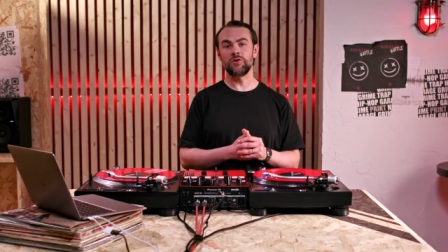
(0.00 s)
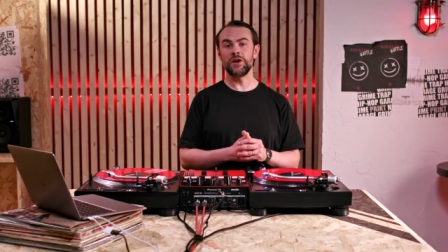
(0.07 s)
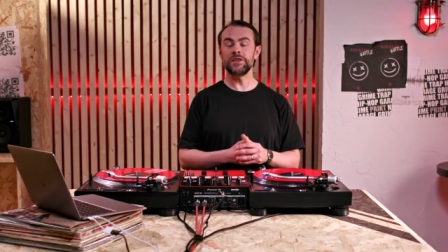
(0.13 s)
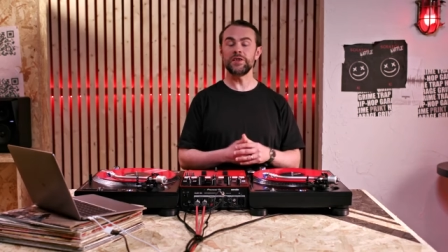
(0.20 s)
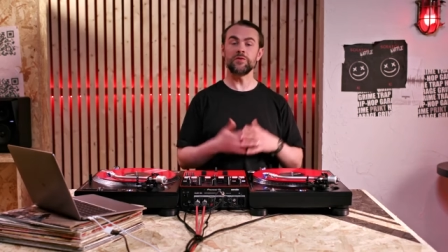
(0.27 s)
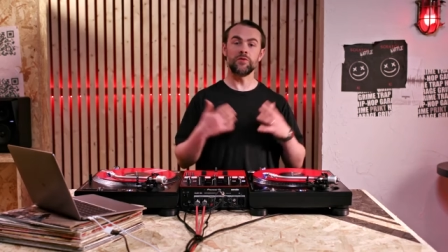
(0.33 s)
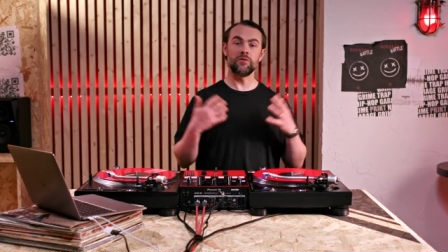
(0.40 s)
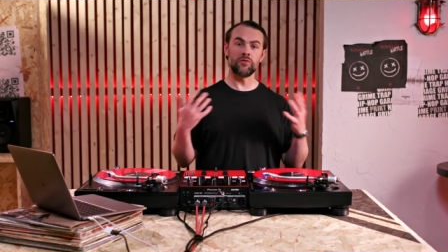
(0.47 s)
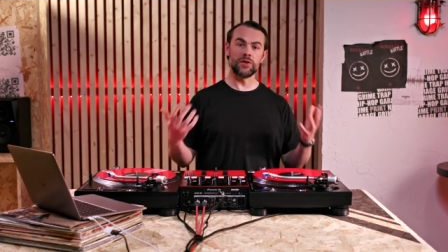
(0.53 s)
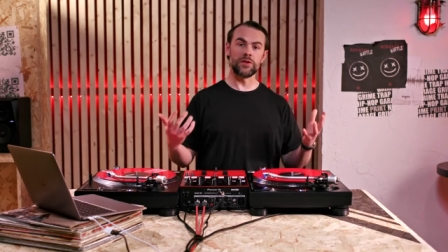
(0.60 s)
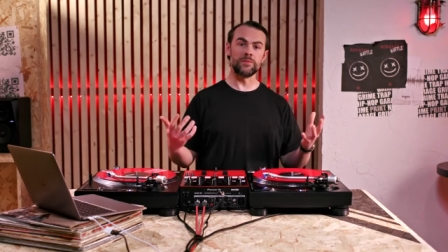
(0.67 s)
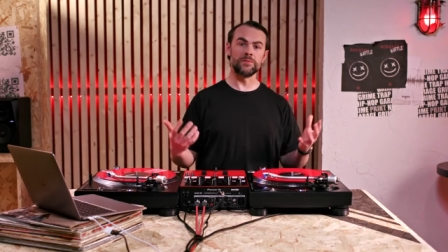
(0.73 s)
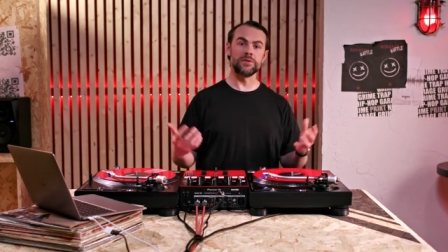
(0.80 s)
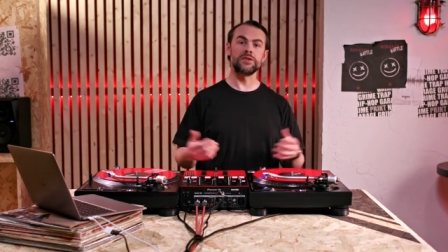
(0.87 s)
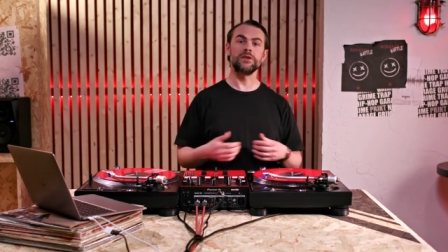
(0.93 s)
create different
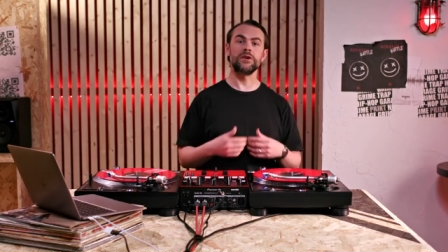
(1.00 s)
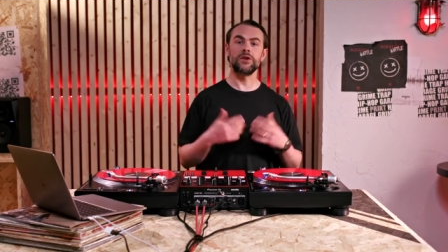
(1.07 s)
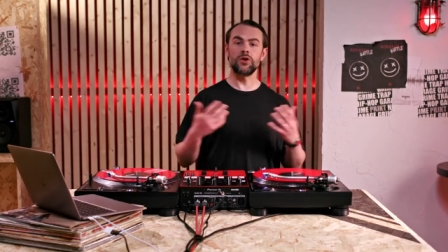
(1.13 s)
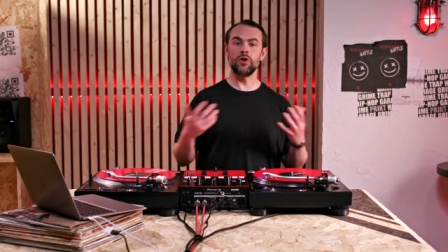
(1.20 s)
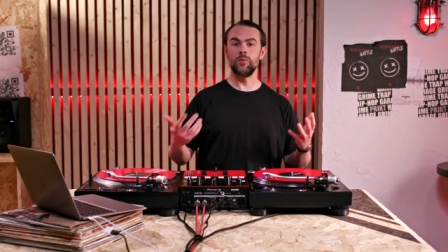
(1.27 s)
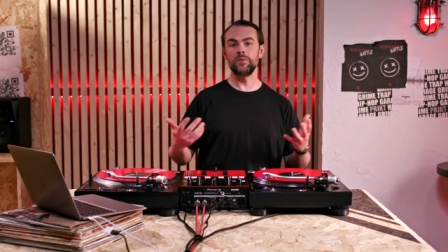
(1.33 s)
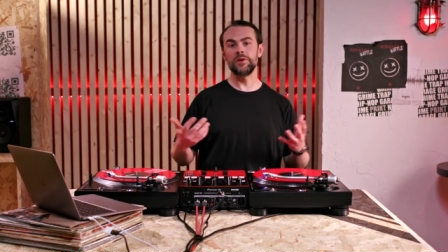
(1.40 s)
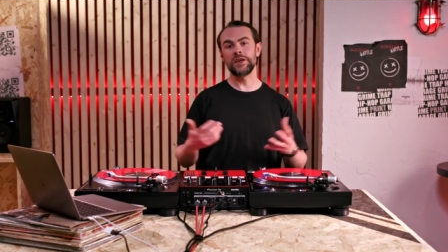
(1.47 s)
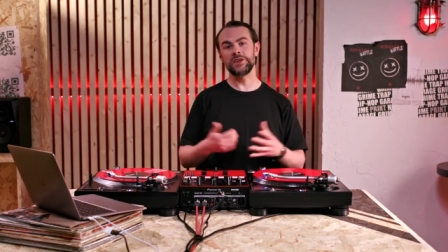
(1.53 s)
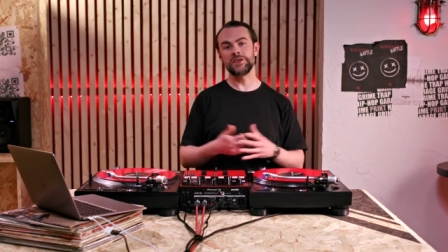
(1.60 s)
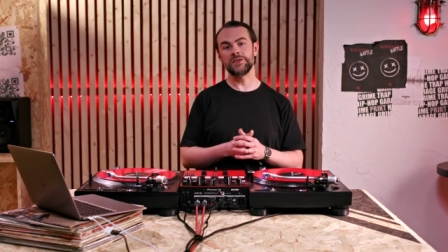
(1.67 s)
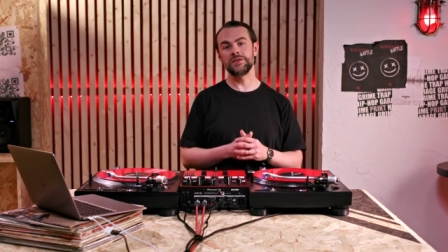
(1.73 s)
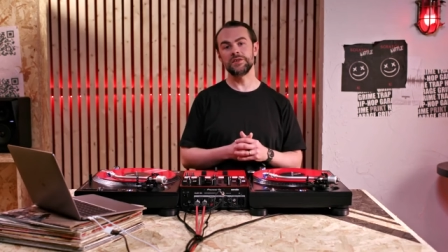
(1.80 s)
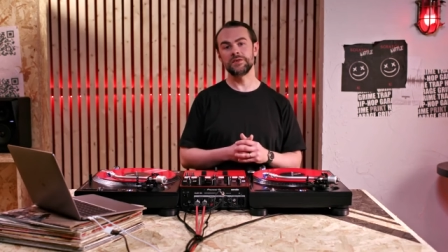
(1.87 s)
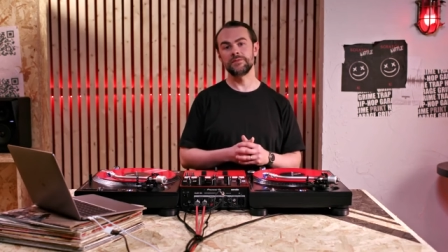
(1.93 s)
rhythms and
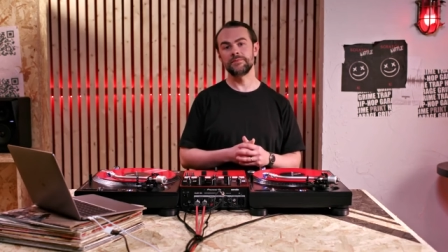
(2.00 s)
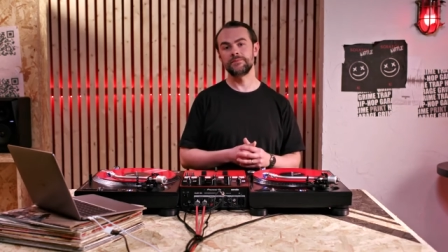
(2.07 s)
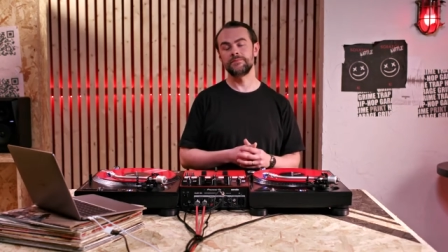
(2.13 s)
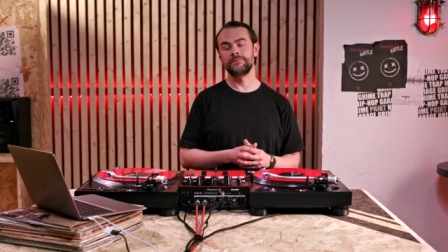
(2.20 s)
combinations.